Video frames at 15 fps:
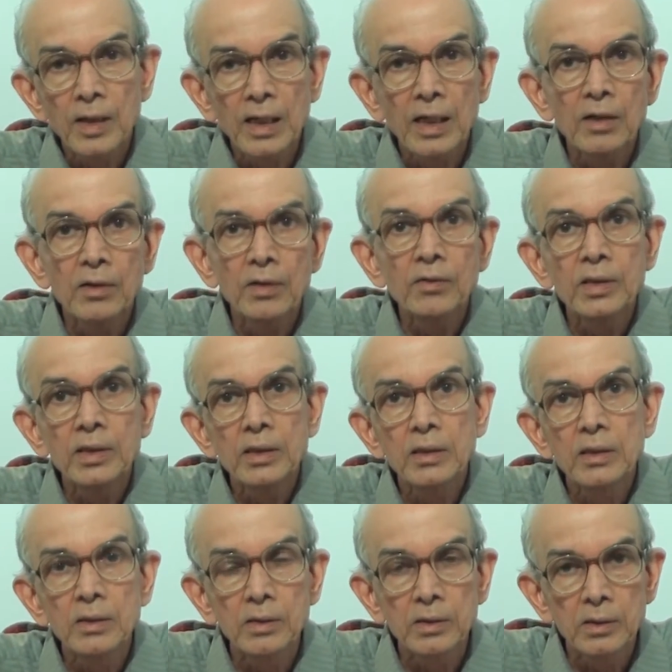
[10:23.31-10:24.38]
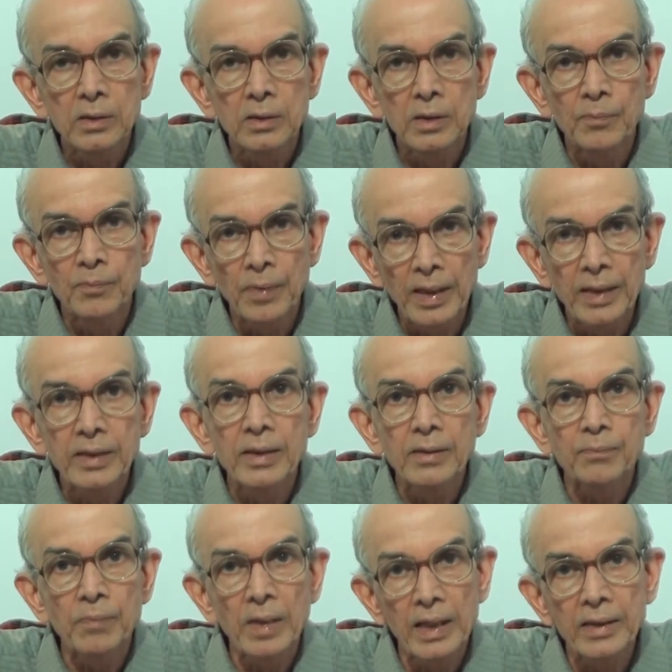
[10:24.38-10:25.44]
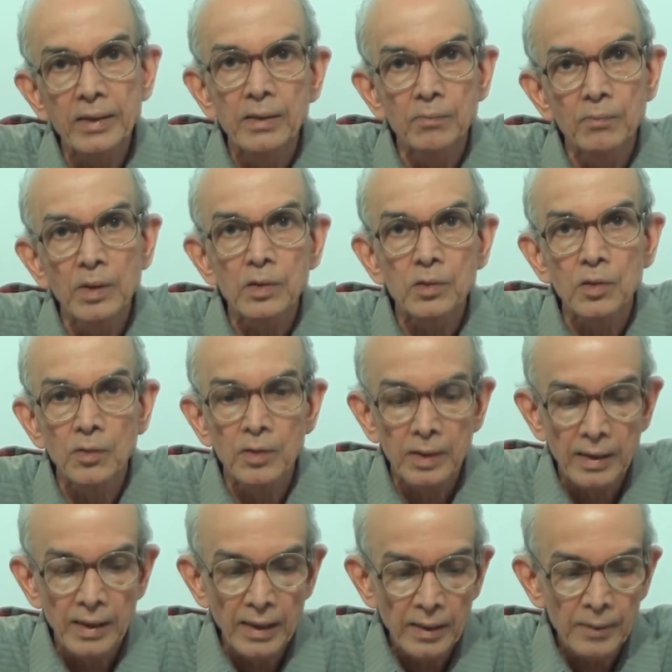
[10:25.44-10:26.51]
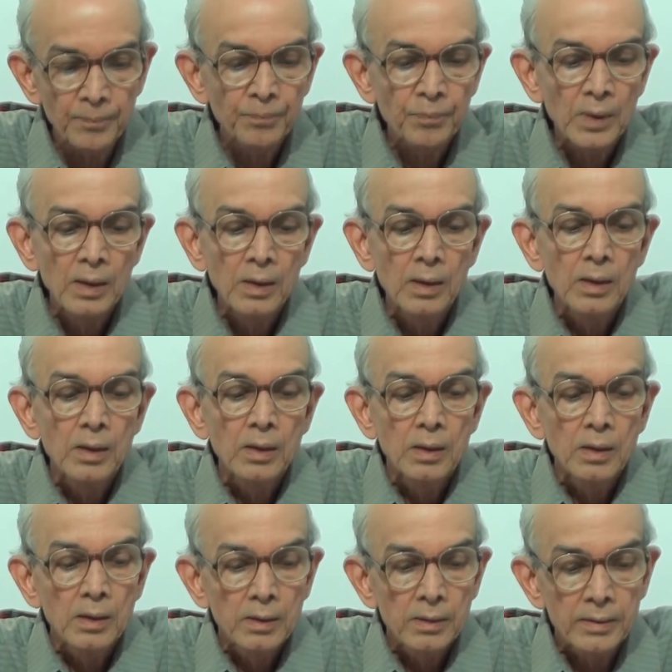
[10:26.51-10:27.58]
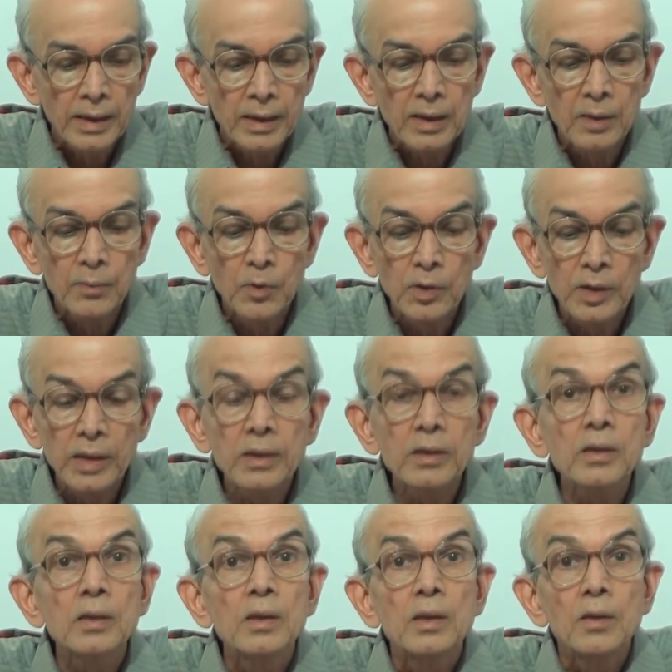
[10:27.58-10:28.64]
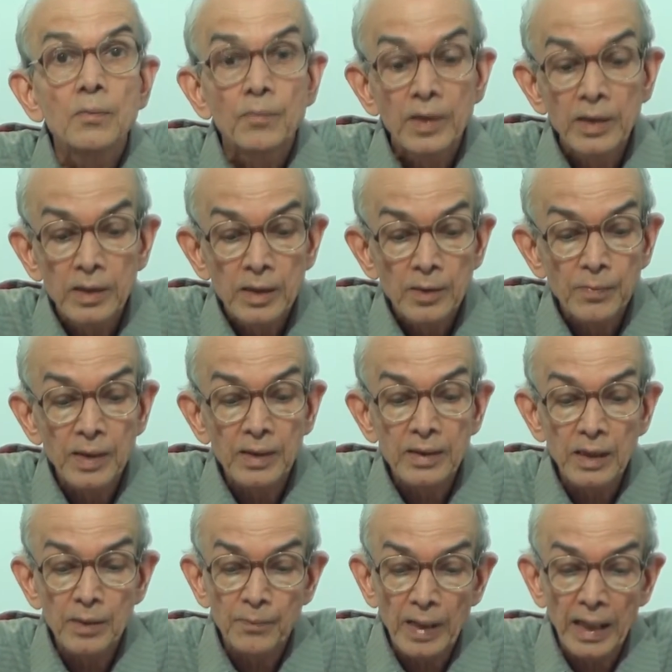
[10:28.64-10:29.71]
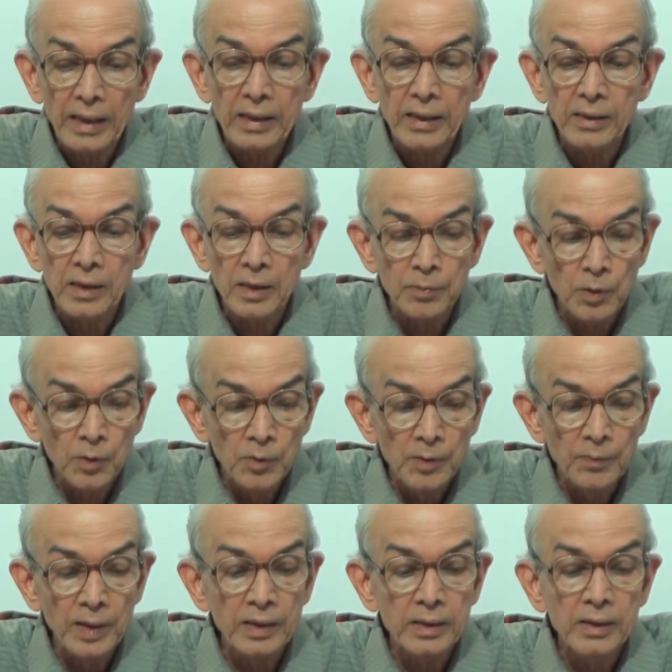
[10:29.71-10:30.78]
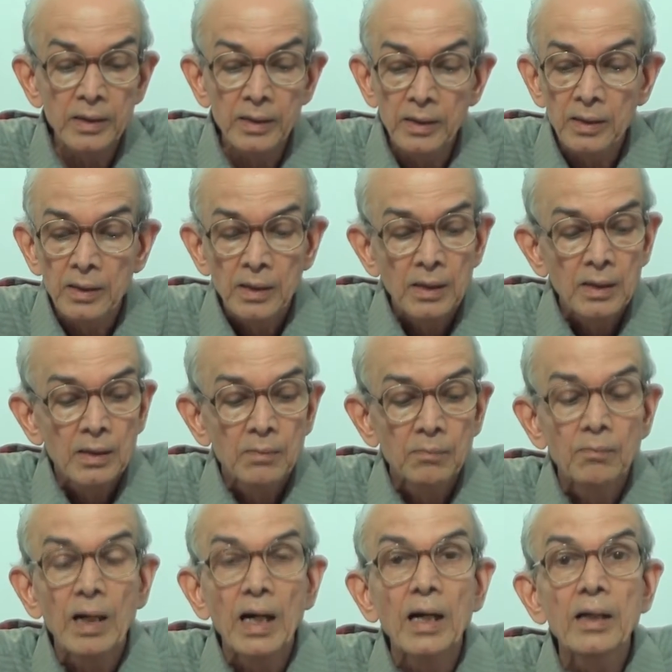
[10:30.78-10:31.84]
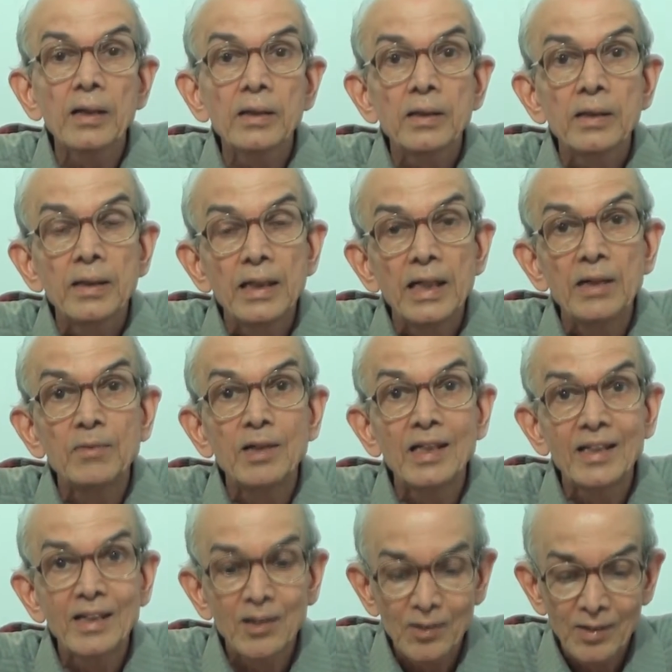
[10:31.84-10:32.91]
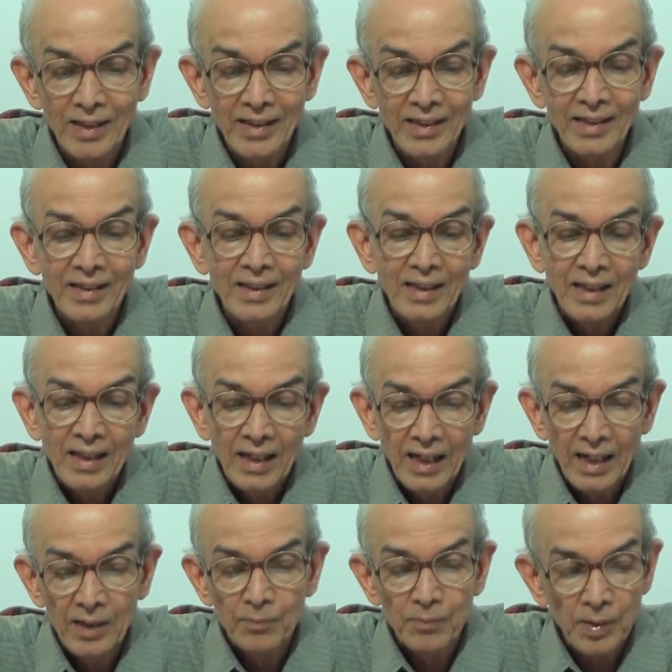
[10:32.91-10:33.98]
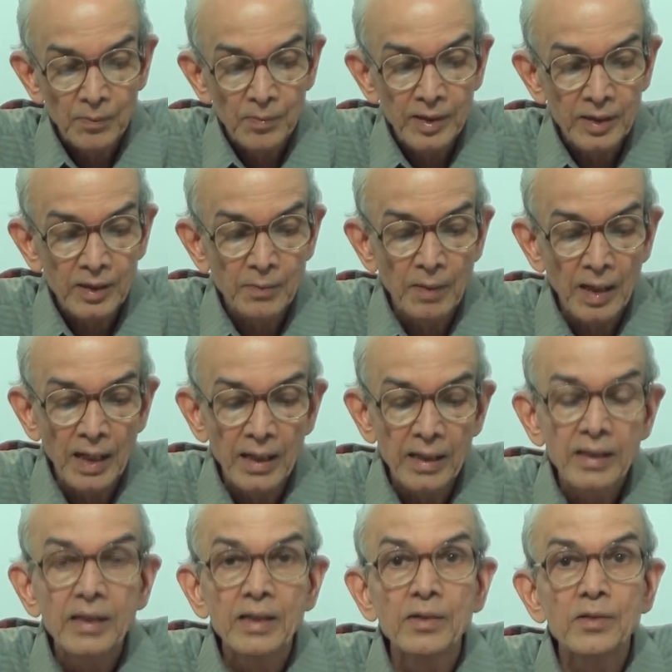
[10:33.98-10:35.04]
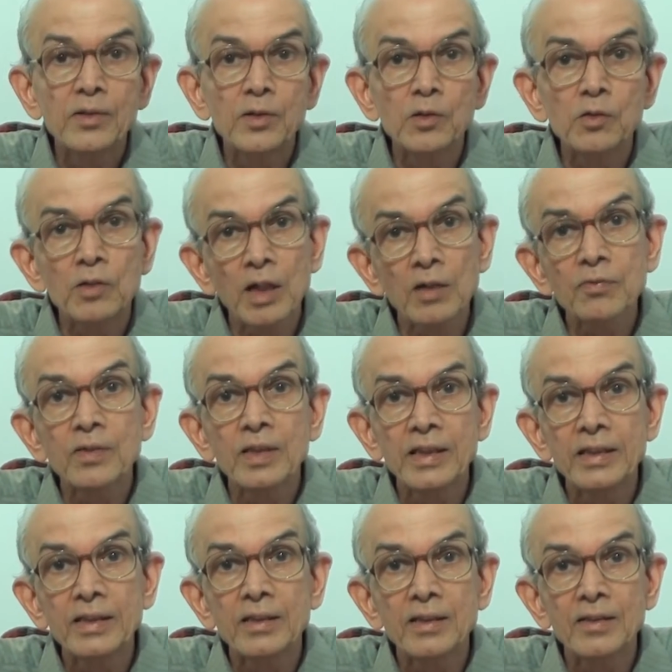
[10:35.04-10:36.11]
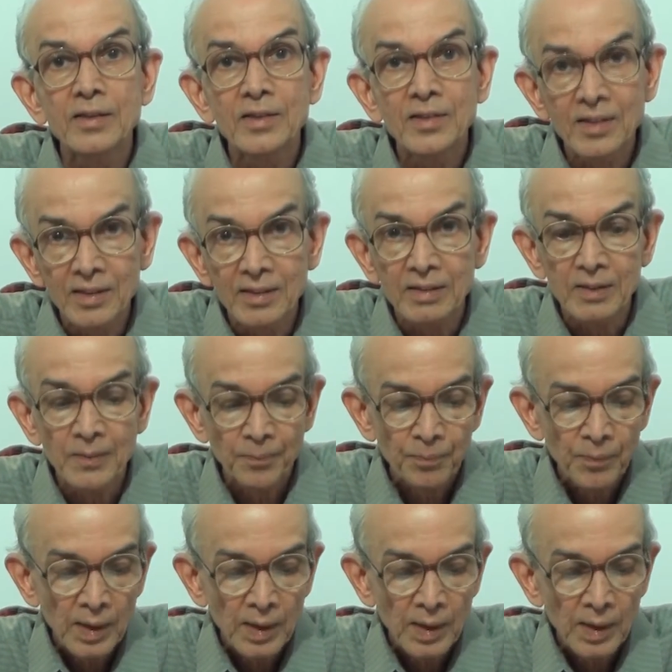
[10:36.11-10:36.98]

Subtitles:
I have given the page numbers over there. Second book is Principles and Practice of Homeopathy by M.L.Dhawale and published by Institute of Clinical Research.